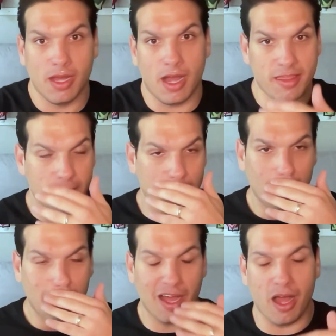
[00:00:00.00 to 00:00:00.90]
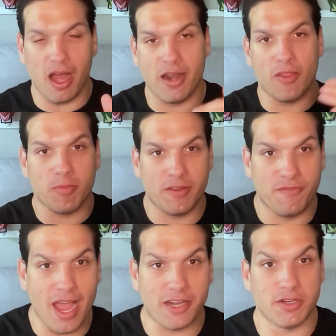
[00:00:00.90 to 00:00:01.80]
I think another big
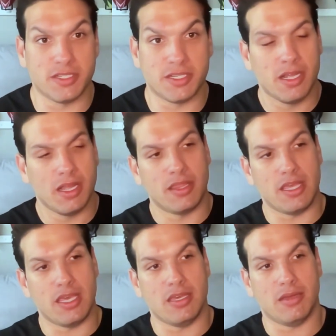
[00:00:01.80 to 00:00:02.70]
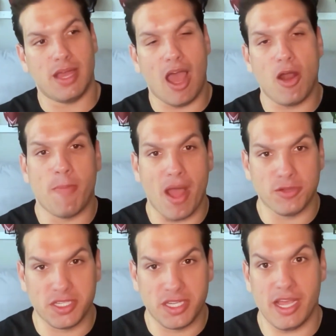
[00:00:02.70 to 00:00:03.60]
factor is the out of
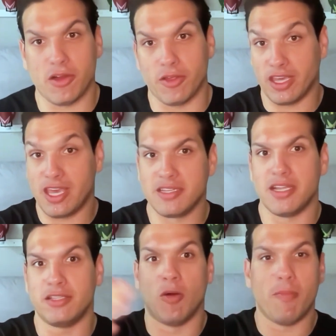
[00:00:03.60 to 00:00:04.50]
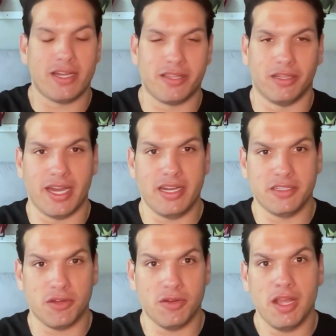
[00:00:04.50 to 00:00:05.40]
bounds kick or the kicks that don't make it to the landing
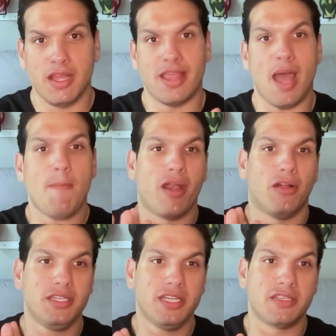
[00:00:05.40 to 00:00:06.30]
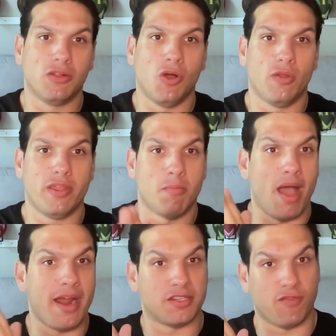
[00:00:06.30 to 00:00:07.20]
zone. That penalty is still only the
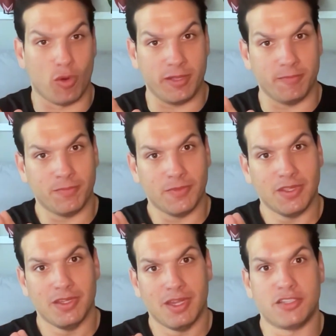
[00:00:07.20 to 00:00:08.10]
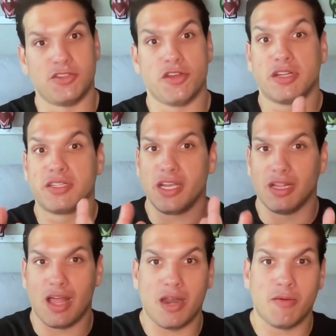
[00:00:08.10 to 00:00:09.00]
minus 40. And so you're going to see
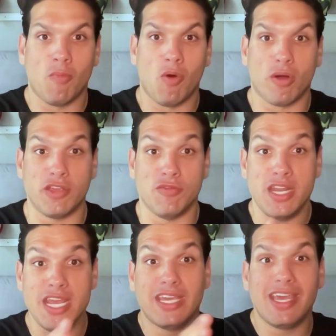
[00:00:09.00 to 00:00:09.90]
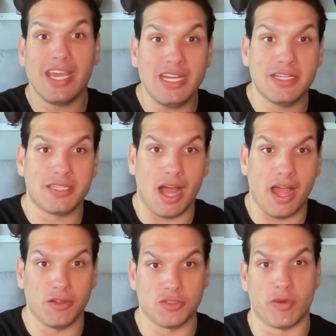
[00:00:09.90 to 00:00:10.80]
a lot of more unique kicking
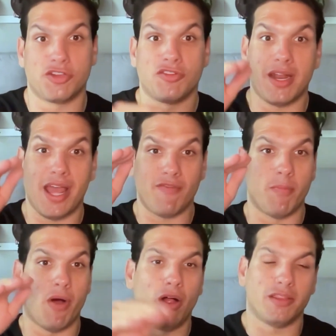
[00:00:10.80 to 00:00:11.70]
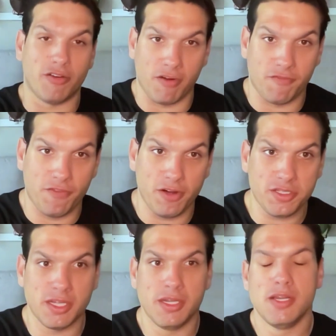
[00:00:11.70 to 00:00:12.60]
styles where you're trying to have the ball hit the ground
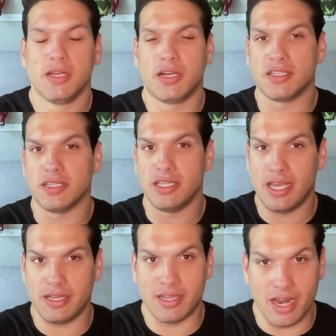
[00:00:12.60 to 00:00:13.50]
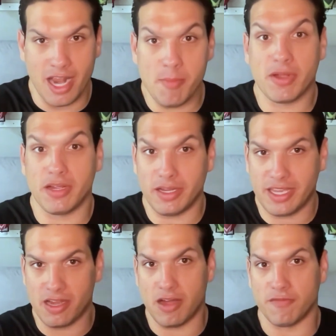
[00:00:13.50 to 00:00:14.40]
first, because in the dynamic
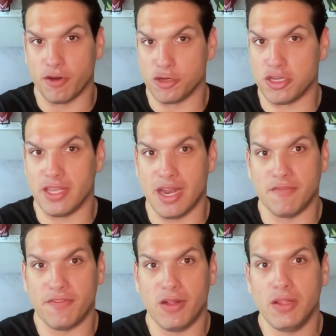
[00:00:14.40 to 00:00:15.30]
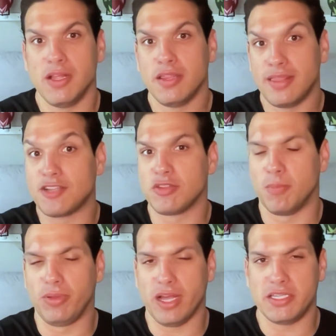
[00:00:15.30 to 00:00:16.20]
kickoff version in the NFL, that's when the
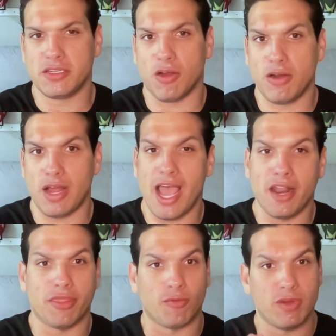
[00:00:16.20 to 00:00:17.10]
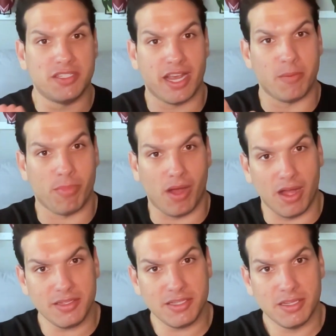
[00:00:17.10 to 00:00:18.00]
plays start. I had a 3-second
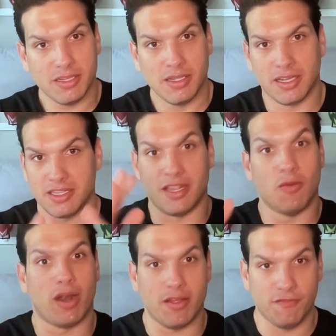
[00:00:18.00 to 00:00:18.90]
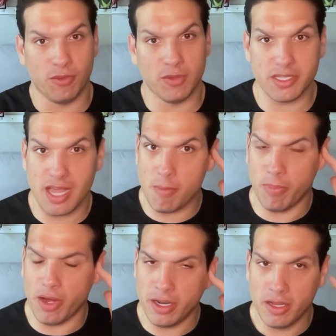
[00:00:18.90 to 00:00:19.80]
pause because they didn't want to influence that.
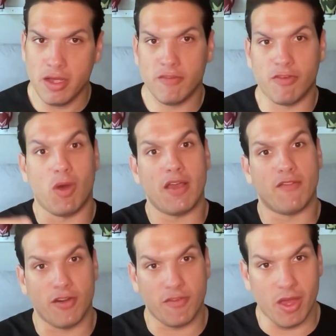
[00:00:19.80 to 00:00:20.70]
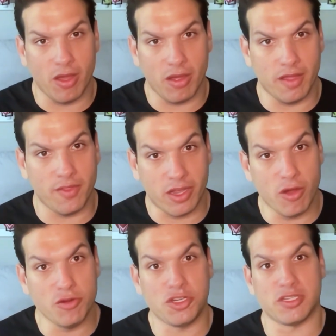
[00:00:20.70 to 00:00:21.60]
But from what I've heard from the
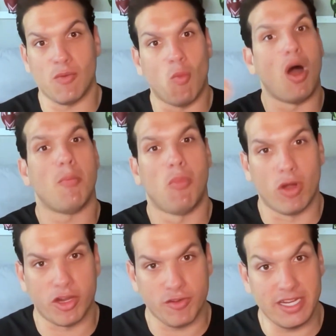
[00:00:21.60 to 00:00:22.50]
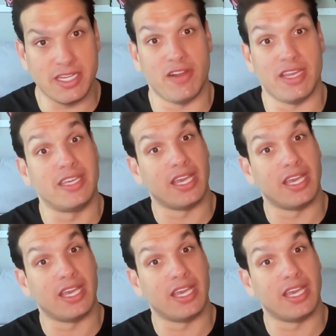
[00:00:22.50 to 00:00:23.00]
coaches, they want more creativity in